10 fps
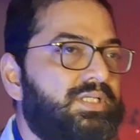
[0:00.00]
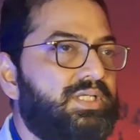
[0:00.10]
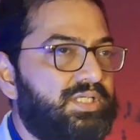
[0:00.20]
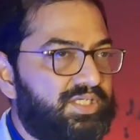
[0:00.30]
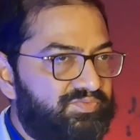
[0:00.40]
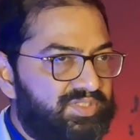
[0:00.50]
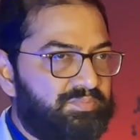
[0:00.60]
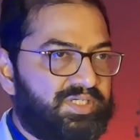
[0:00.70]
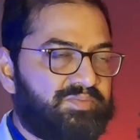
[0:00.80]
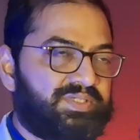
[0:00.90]
If the
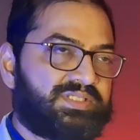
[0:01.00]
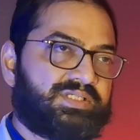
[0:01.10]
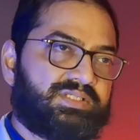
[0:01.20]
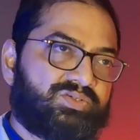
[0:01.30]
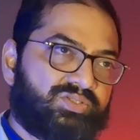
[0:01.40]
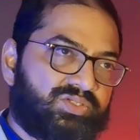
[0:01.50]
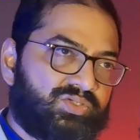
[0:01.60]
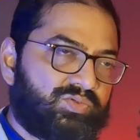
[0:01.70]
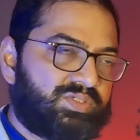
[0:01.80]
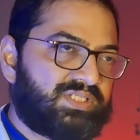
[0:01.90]
blood pressure is on the
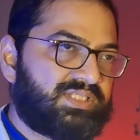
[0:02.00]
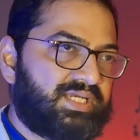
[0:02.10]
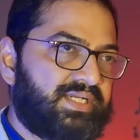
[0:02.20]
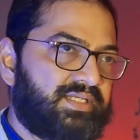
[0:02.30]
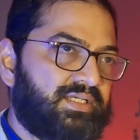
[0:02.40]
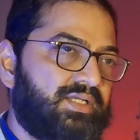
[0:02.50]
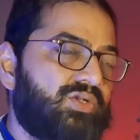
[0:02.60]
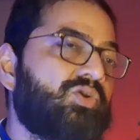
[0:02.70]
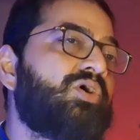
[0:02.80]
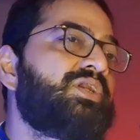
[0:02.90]
lower side,
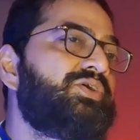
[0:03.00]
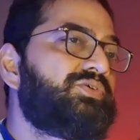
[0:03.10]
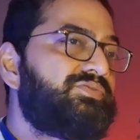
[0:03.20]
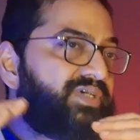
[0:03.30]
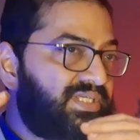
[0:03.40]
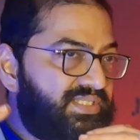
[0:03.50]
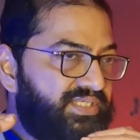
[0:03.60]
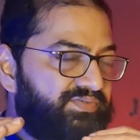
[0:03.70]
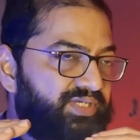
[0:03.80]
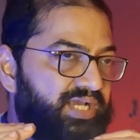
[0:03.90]
not into a very
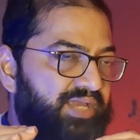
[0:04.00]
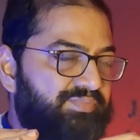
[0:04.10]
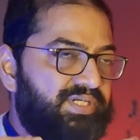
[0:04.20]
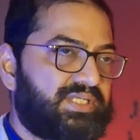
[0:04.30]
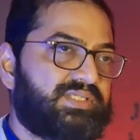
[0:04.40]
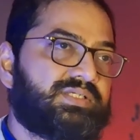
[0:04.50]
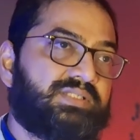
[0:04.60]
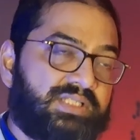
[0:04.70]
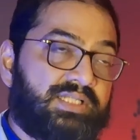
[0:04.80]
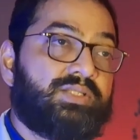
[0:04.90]
severe hypertension,
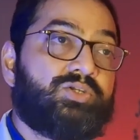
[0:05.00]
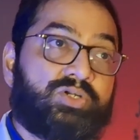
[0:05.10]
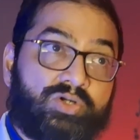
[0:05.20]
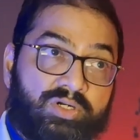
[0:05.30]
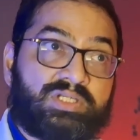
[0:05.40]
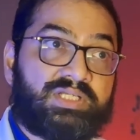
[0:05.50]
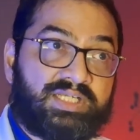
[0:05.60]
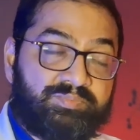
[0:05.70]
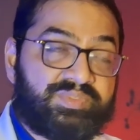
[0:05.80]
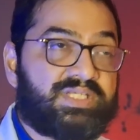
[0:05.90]
then your doctor
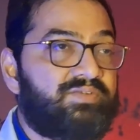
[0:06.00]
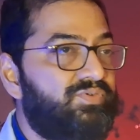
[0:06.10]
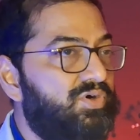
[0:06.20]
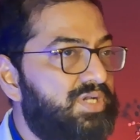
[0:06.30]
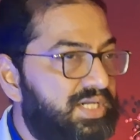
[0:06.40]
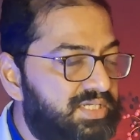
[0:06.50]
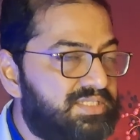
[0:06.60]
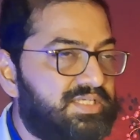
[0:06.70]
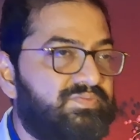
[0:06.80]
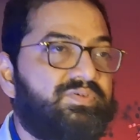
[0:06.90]
himself or herself
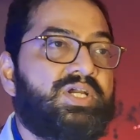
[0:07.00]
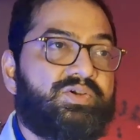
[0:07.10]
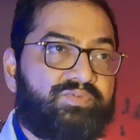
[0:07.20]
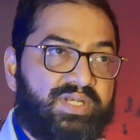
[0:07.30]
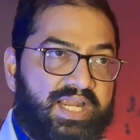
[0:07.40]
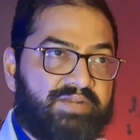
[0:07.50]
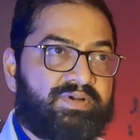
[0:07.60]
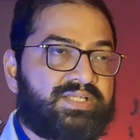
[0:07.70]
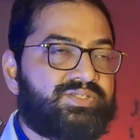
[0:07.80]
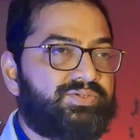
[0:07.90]
will
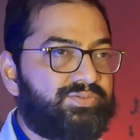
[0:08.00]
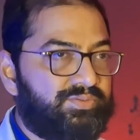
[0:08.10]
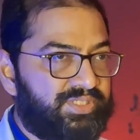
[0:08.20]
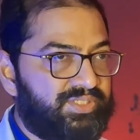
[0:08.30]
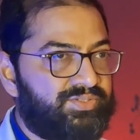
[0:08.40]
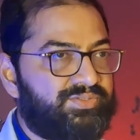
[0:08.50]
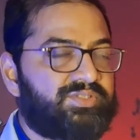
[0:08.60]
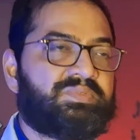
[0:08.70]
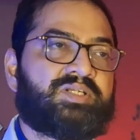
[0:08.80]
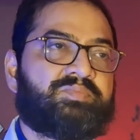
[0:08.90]
advise you to reduce your
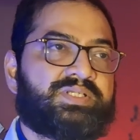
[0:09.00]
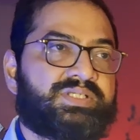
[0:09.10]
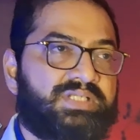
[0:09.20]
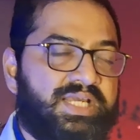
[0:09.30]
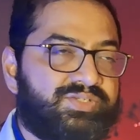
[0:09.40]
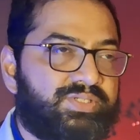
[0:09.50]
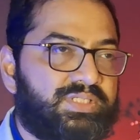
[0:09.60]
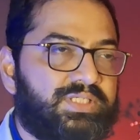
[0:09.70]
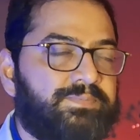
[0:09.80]
blood pressure naturally.